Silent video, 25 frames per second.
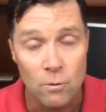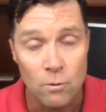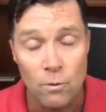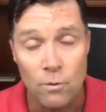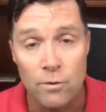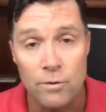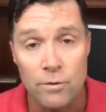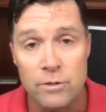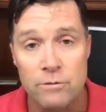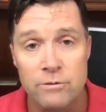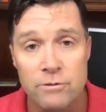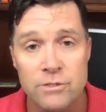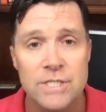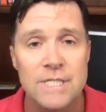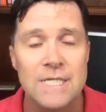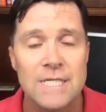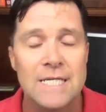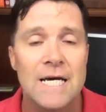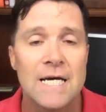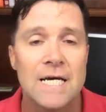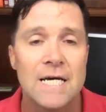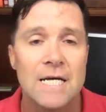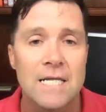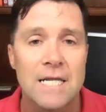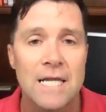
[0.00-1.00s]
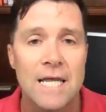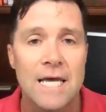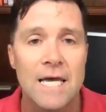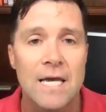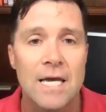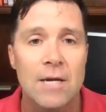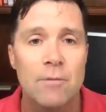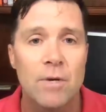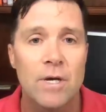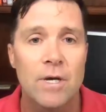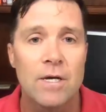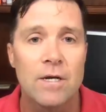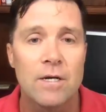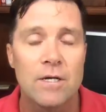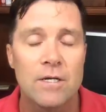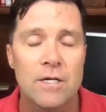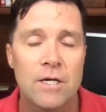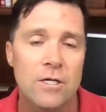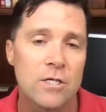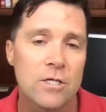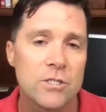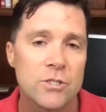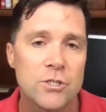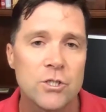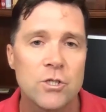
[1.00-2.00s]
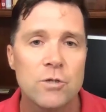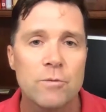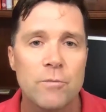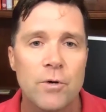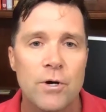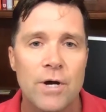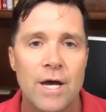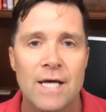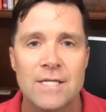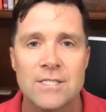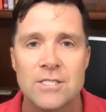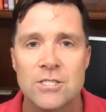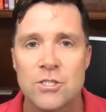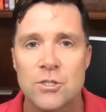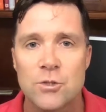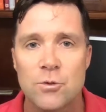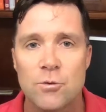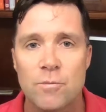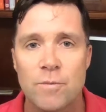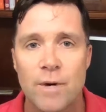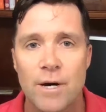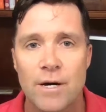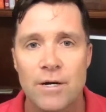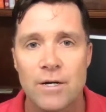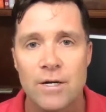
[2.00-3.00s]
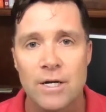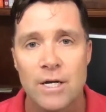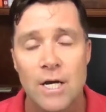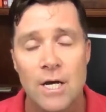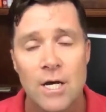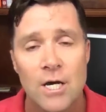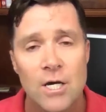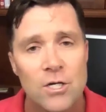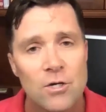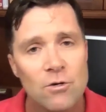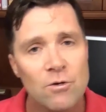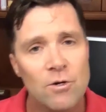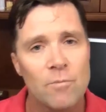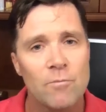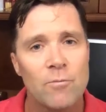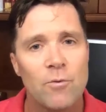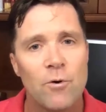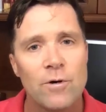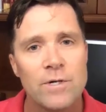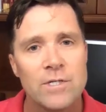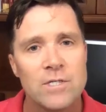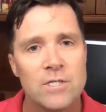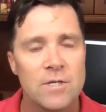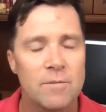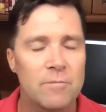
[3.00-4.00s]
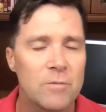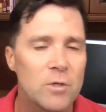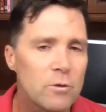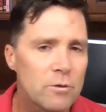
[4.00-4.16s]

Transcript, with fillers: or you see a claim and a consumer asks you about it, you can point to them.